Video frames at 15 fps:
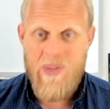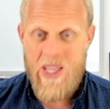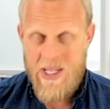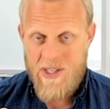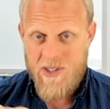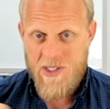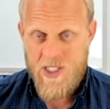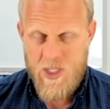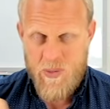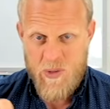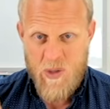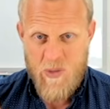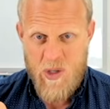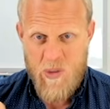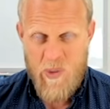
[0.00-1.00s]
Next to the
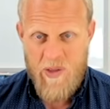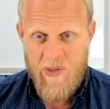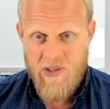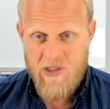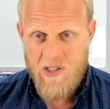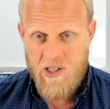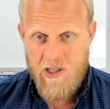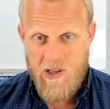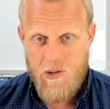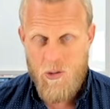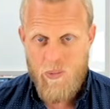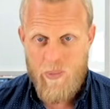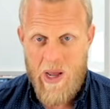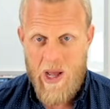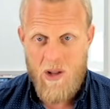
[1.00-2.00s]
subscription button, there's like a little
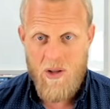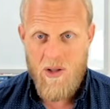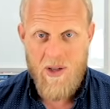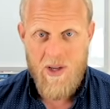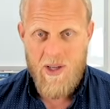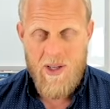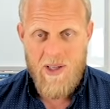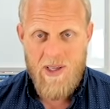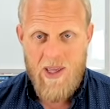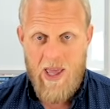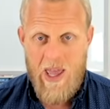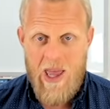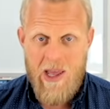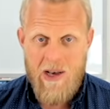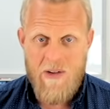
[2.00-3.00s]
bell,
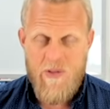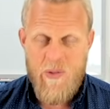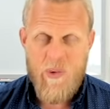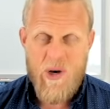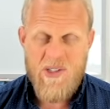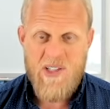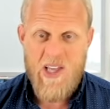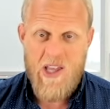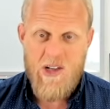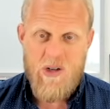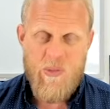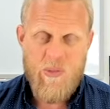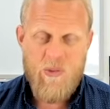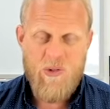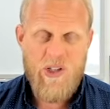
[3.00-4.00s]
and if you press that and
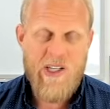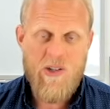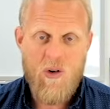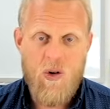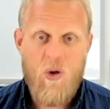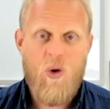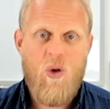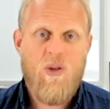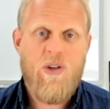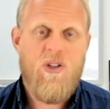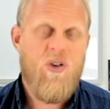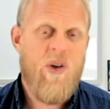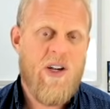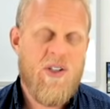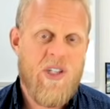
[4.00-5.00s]
you click all,
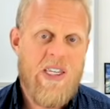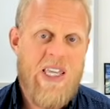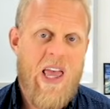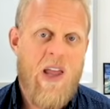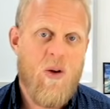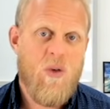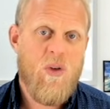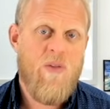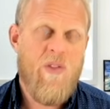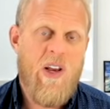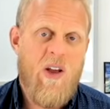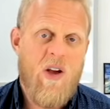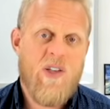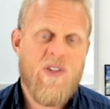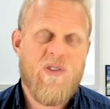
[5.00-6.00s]
you actually get all the
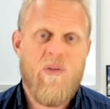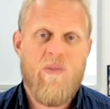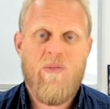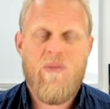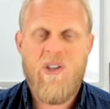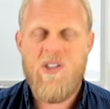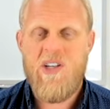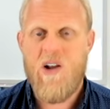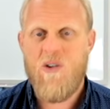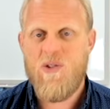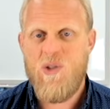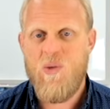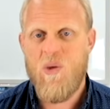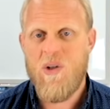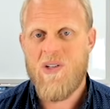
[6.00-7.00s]
videos from the channels
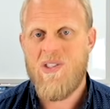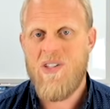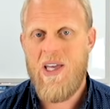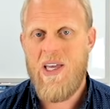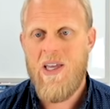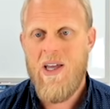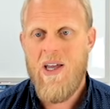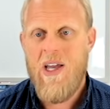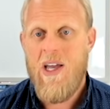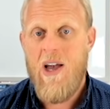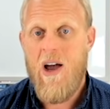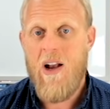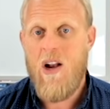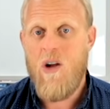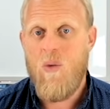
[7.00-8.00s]
you want to see.
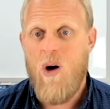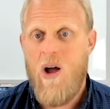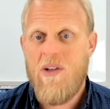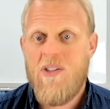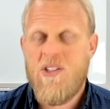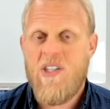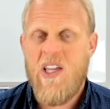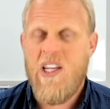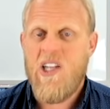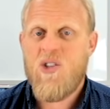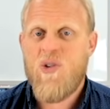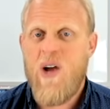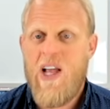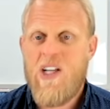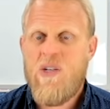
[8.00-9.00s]
I don't know why it's getting
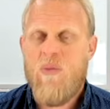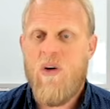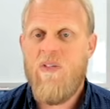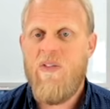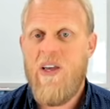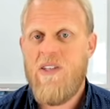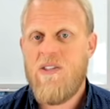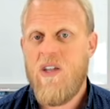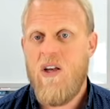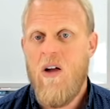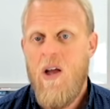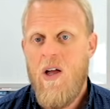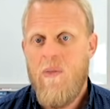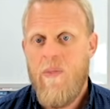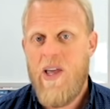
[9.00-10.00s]
trash in my feed, so
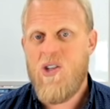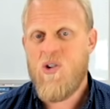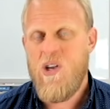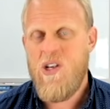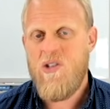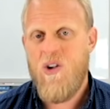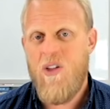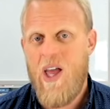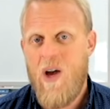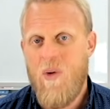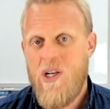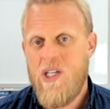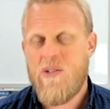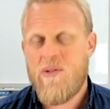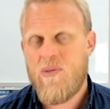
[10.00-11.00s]
make sure you do that
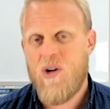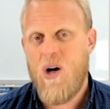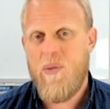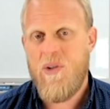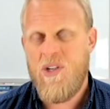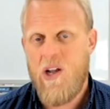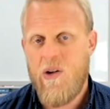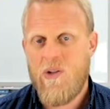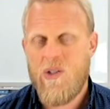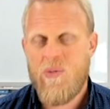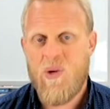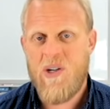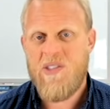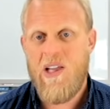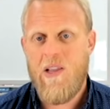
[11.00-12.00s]
when you subscribe to the channel. Just
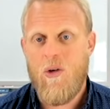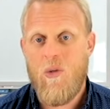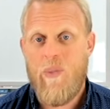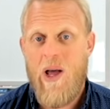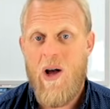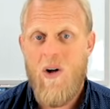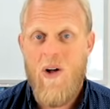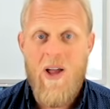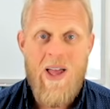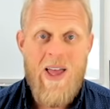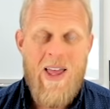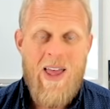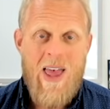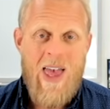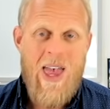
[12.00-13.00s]
press that little bell
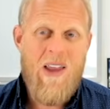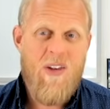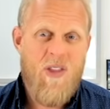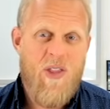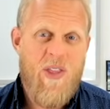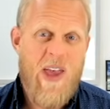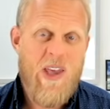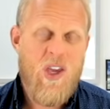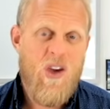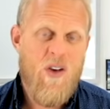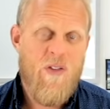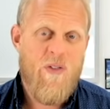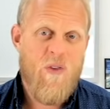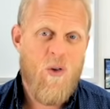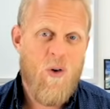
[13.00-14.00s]
and thank you
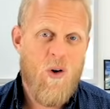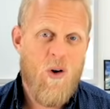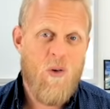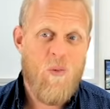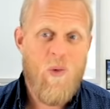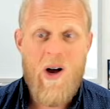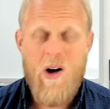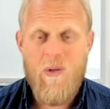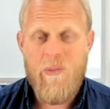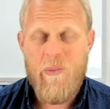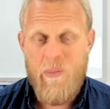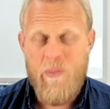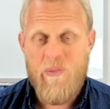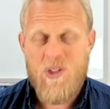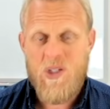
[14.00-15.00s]
for, well,
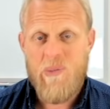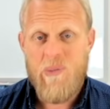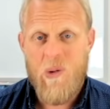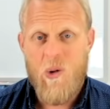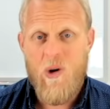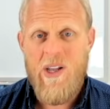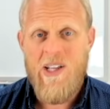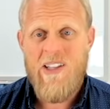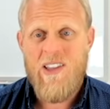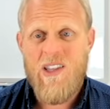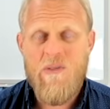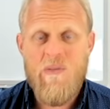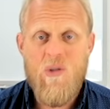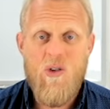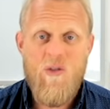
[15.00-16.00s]
supporting the
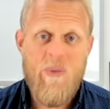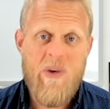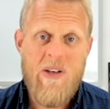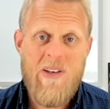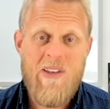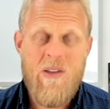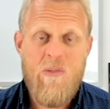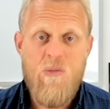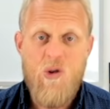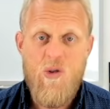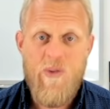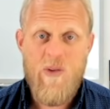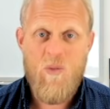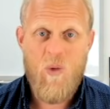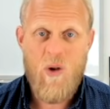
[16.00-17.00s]
movement. The
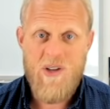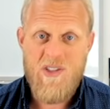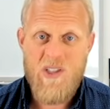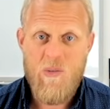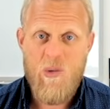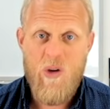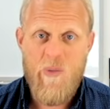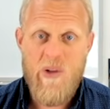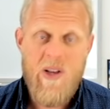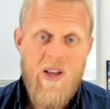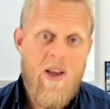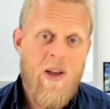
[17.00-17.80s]
movement, what is the movement?